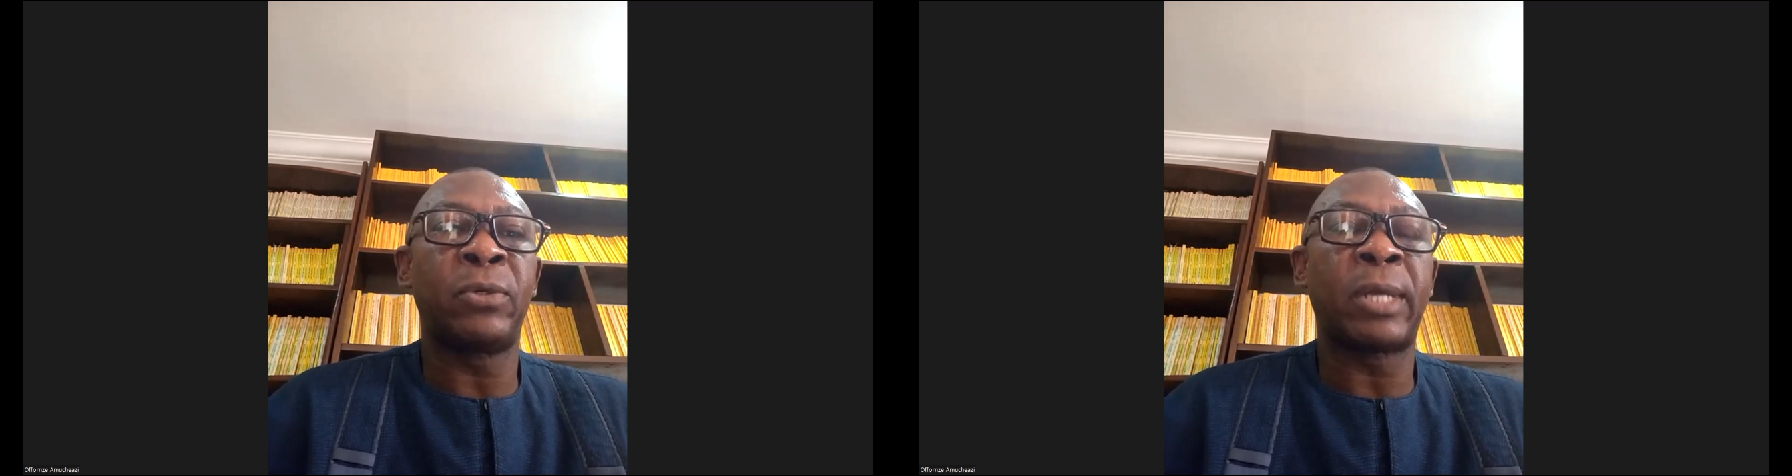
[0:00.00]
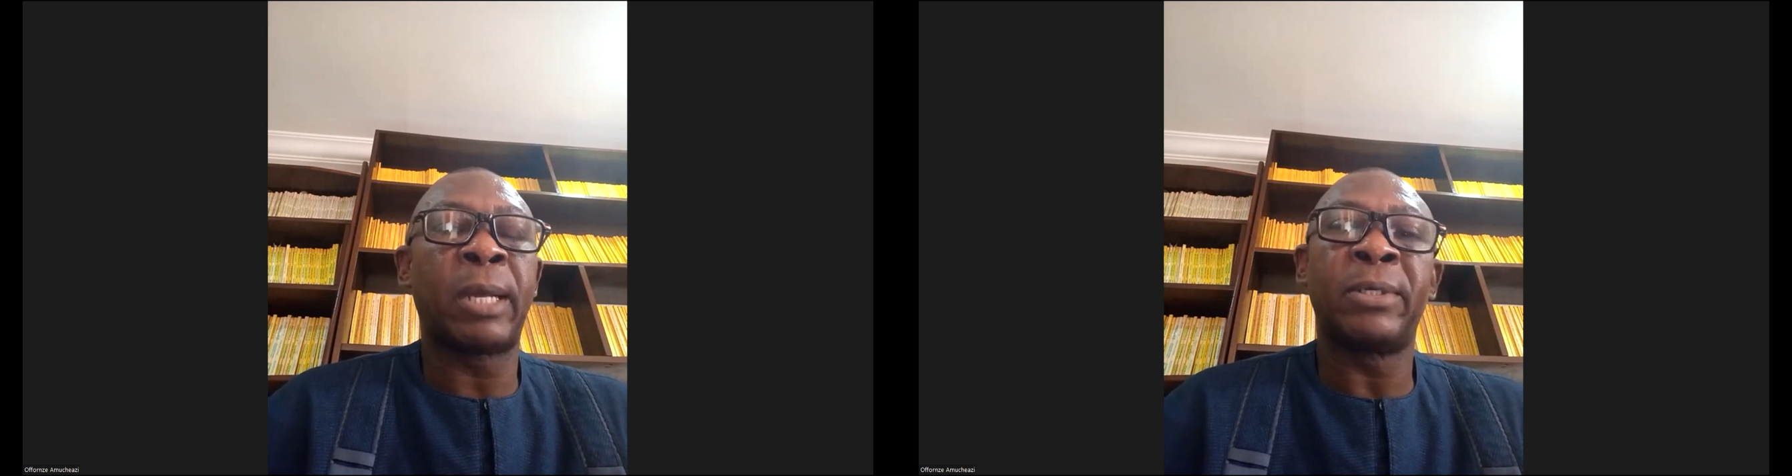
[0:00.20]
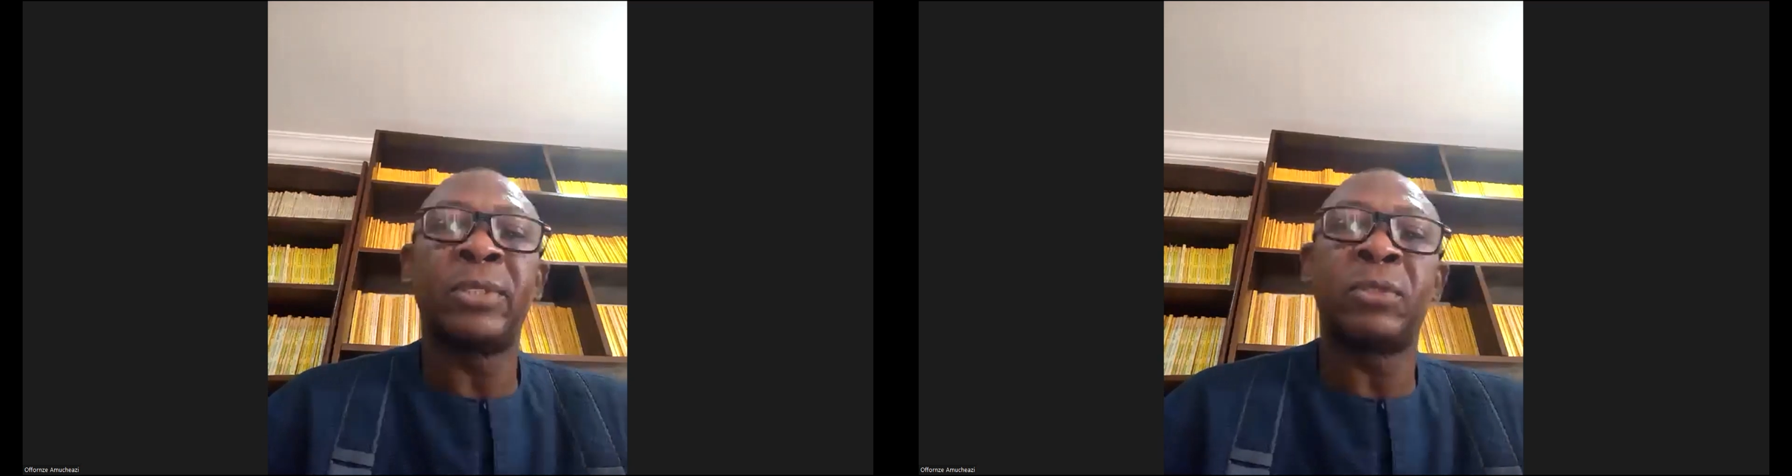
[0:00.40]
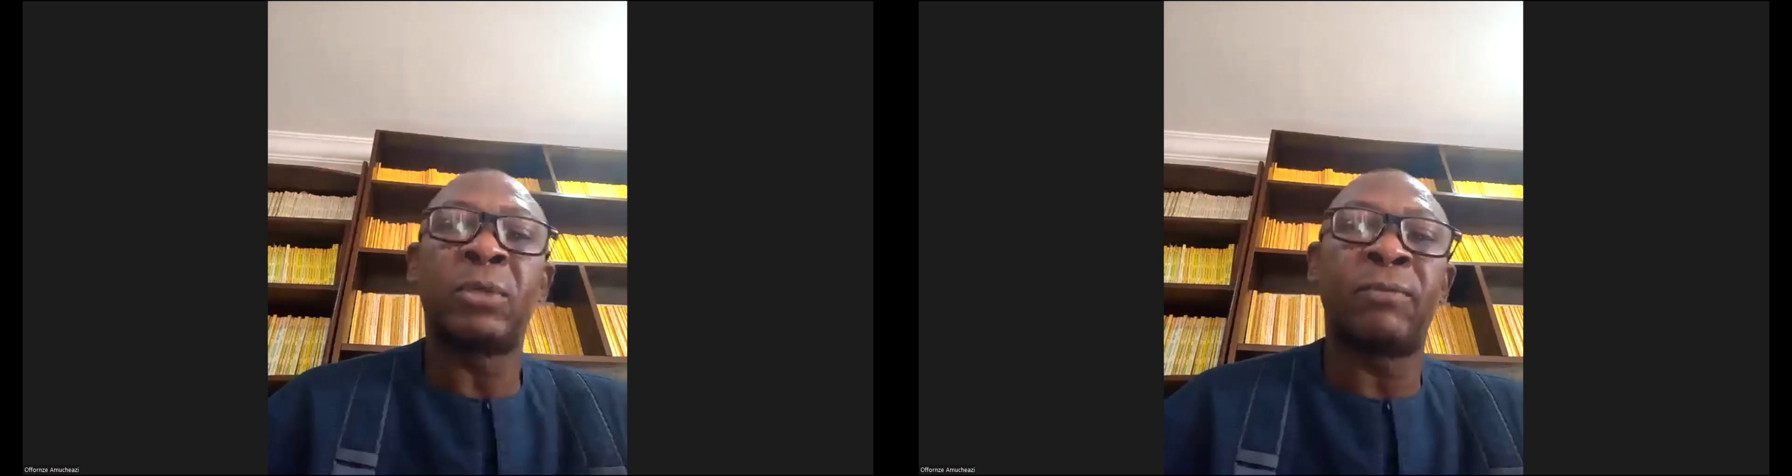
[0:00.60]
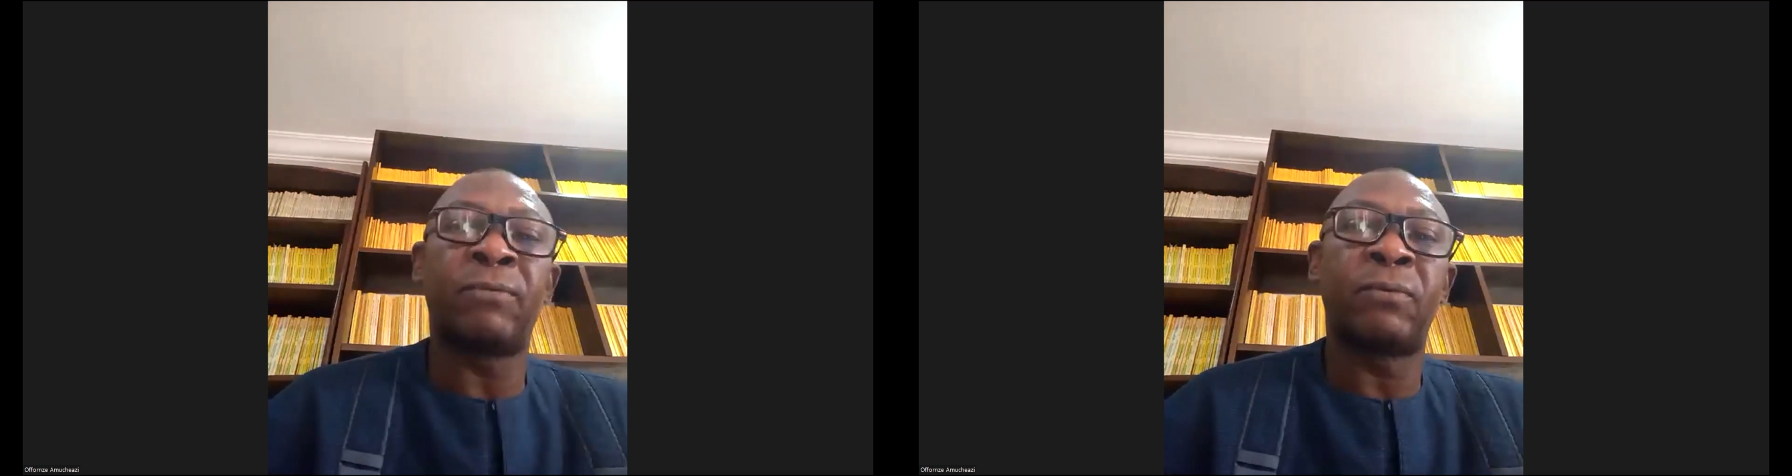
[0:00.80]
you can
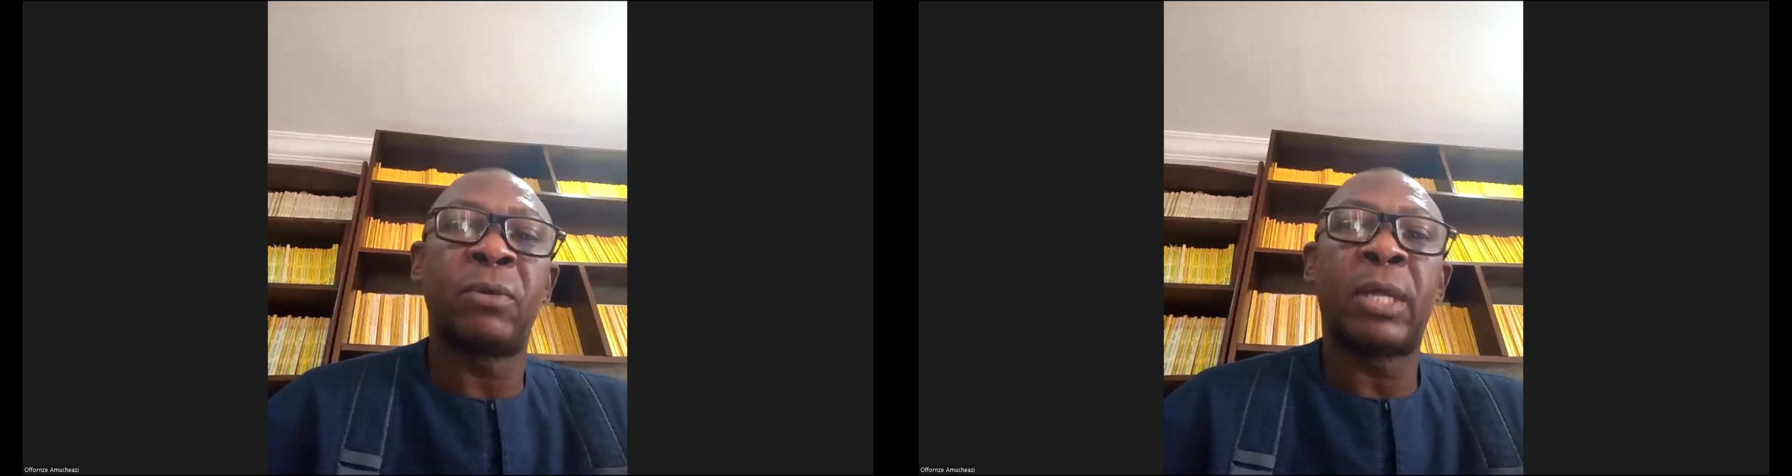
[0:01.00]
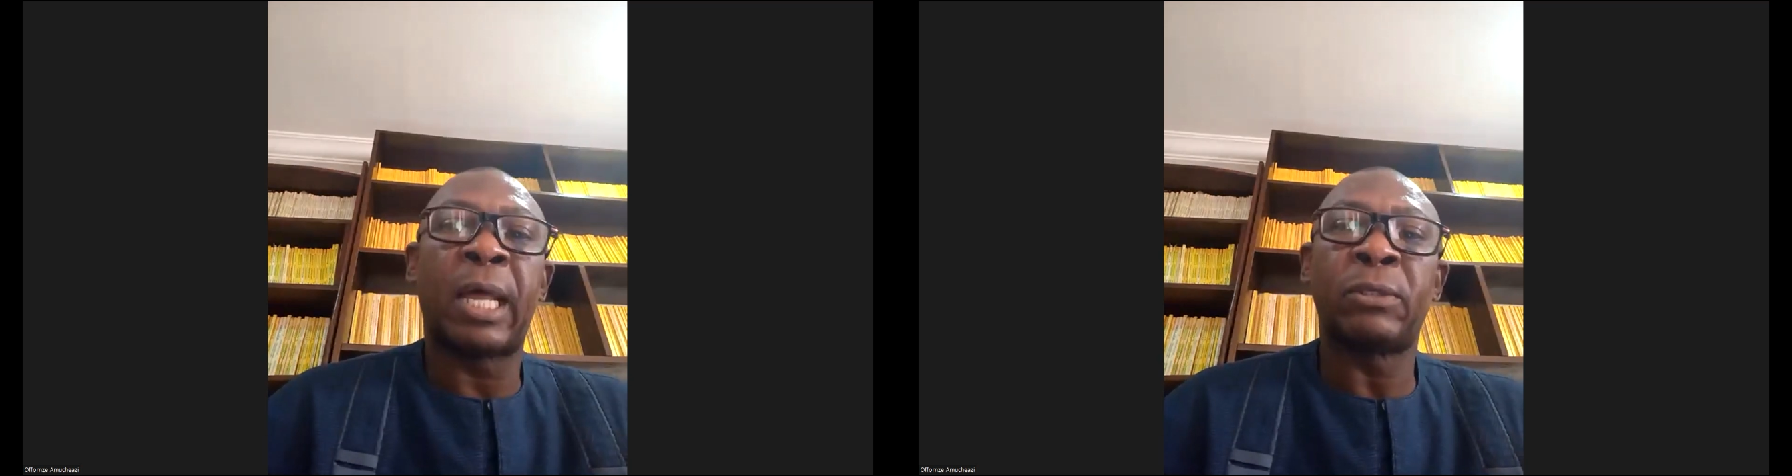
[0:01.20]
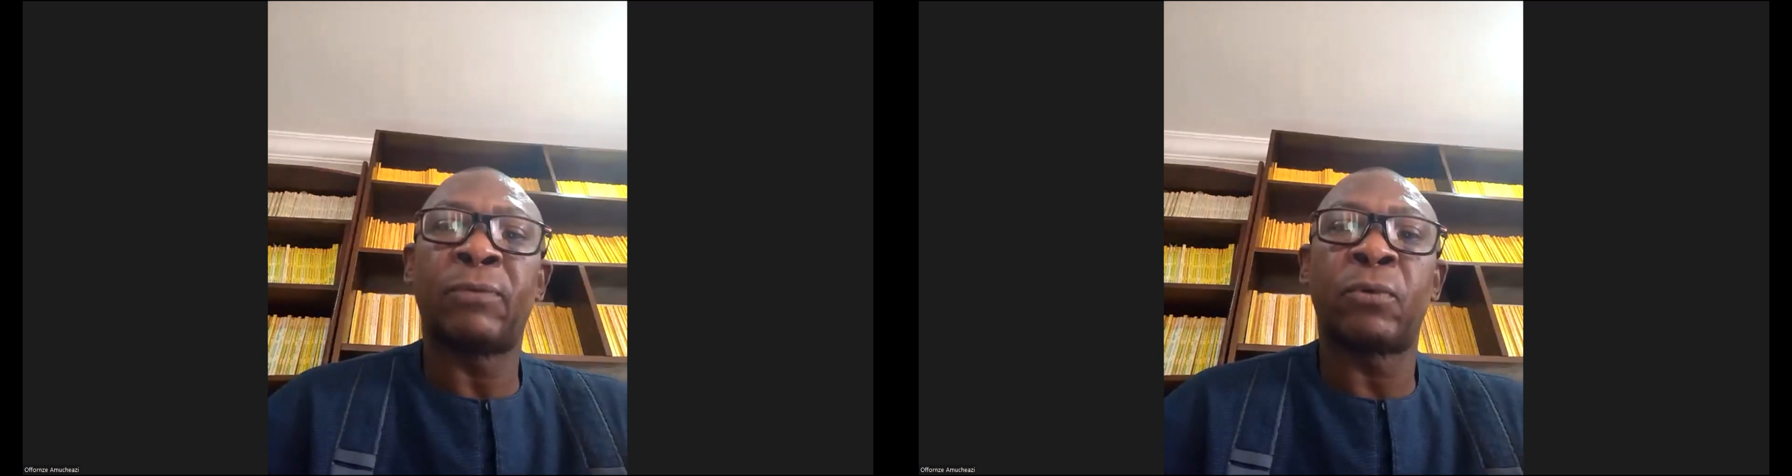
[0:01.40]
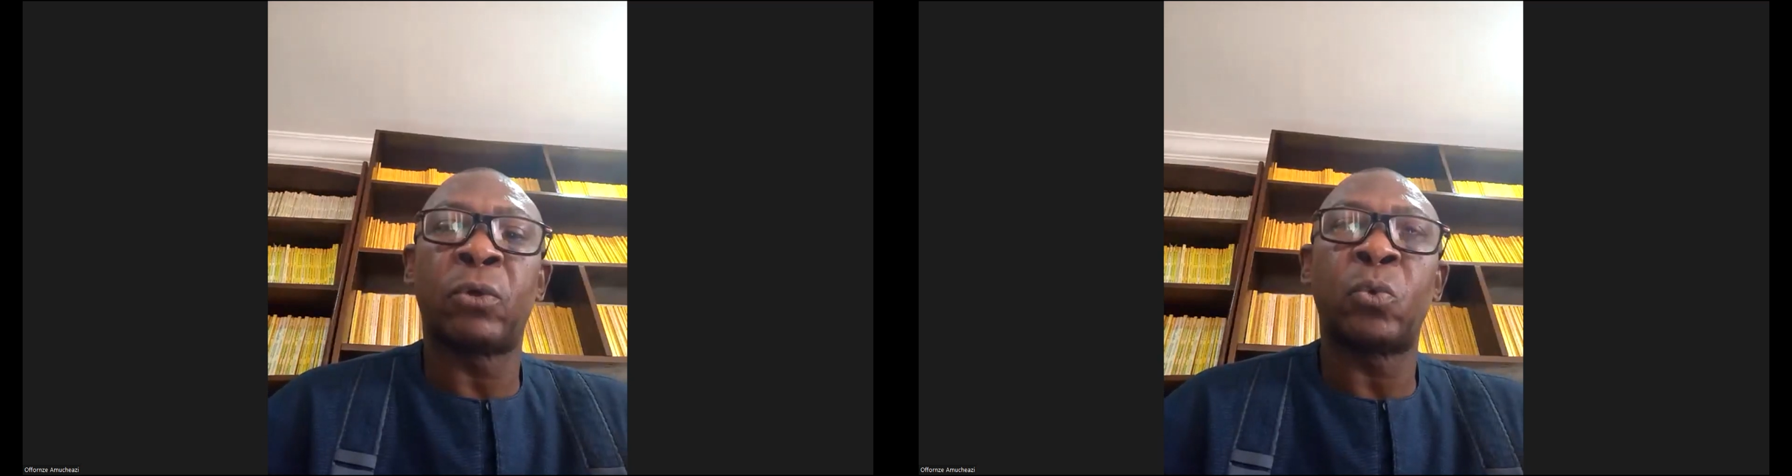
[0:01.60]
resolve out of court.